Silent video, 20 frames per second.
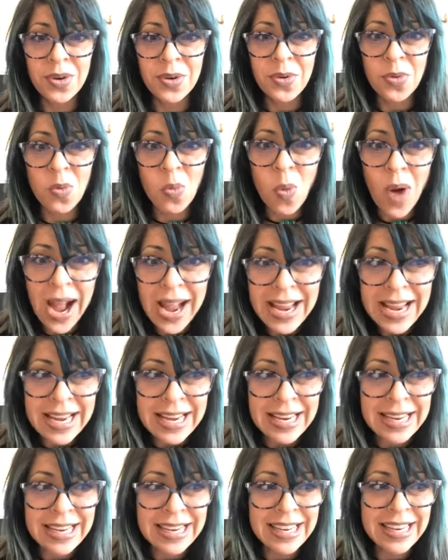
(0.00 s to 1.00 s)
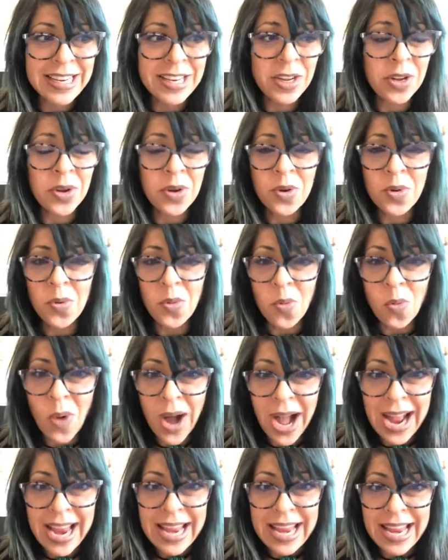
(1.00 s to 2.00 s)
Why?
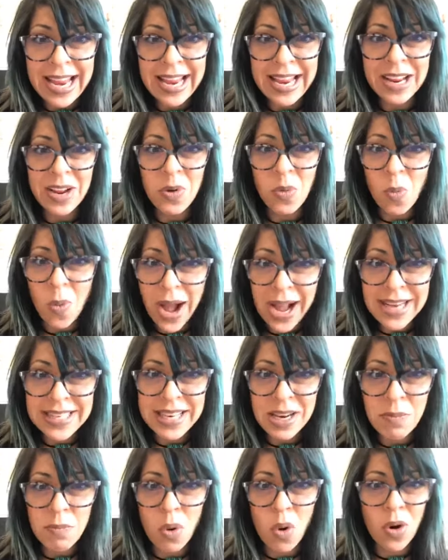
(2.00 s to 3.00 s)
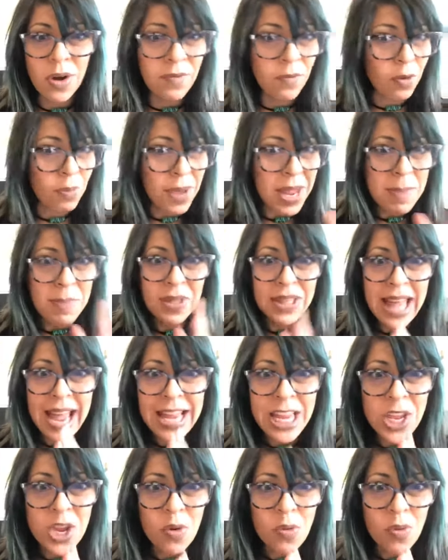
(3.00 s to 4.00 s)
Why? Why is it important for people
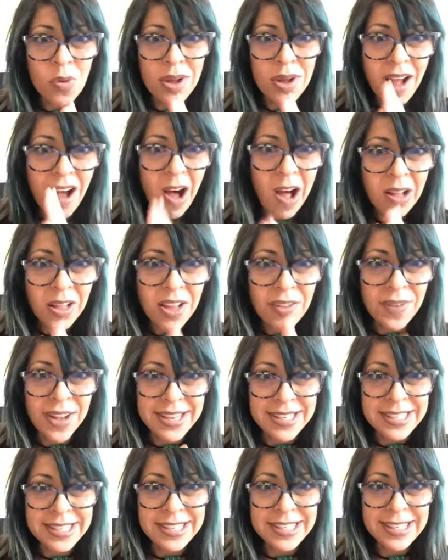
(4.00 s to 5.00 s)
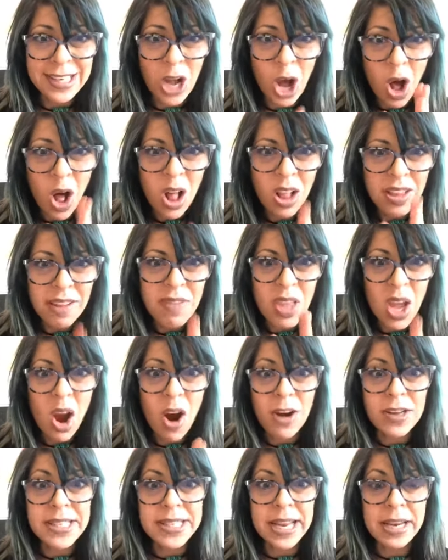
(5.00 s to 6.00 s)
like you, all of us, all of the
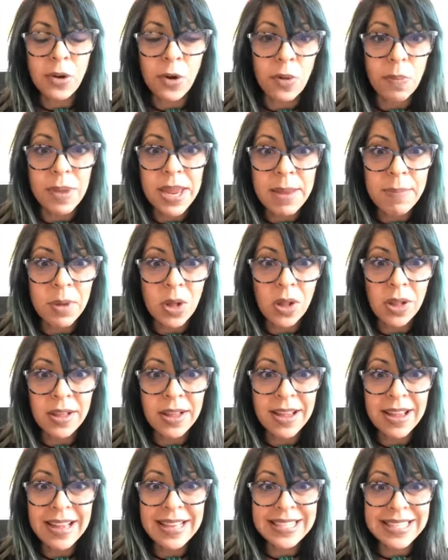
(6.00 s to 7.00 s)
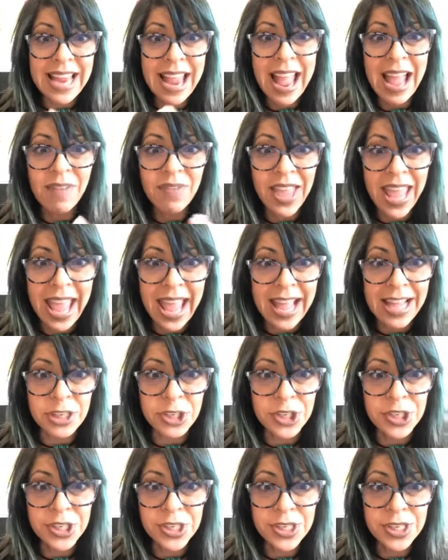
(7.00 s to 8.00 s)
heart-centered people, to have
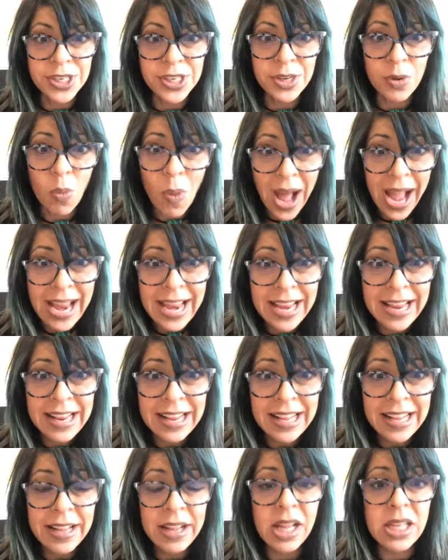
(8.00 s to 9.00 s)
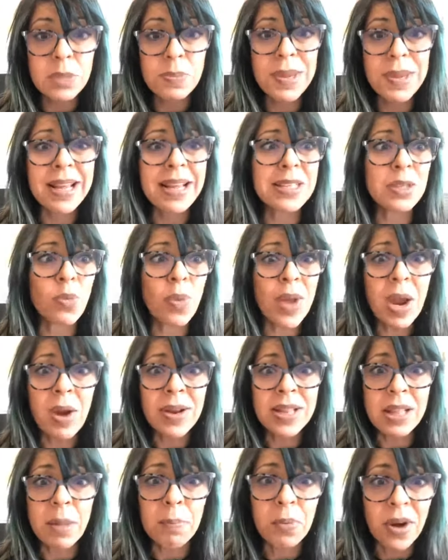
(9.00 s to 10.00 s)
cash? Why? It's because we are
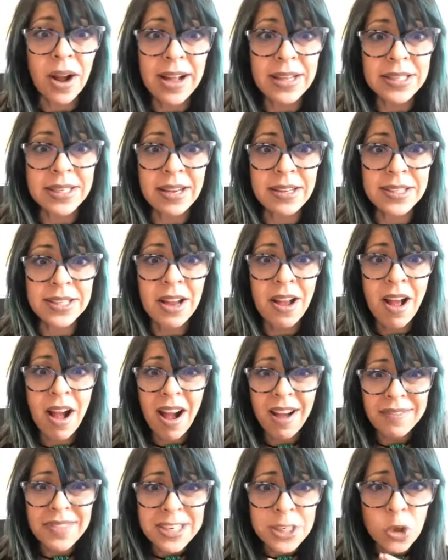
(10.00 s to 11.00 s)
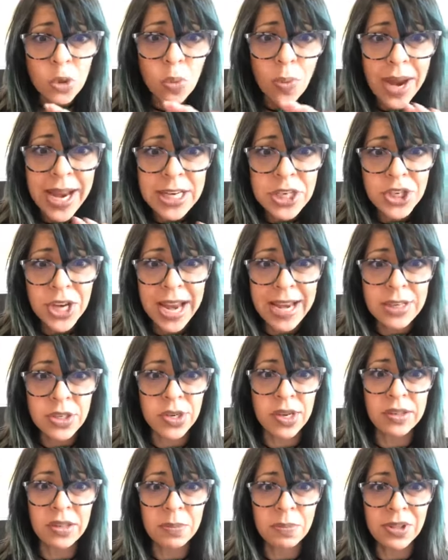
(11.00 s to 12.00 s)
in the process of this great change
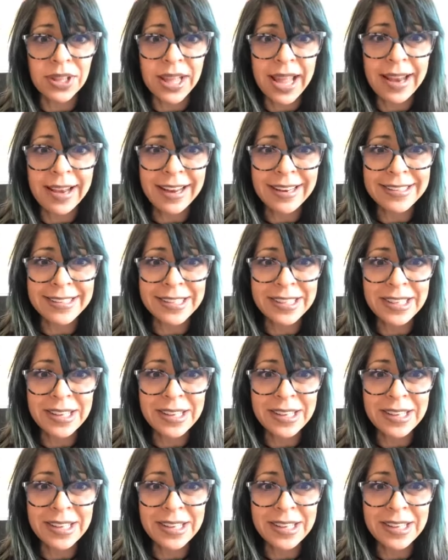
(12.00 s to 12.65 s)
on the planet.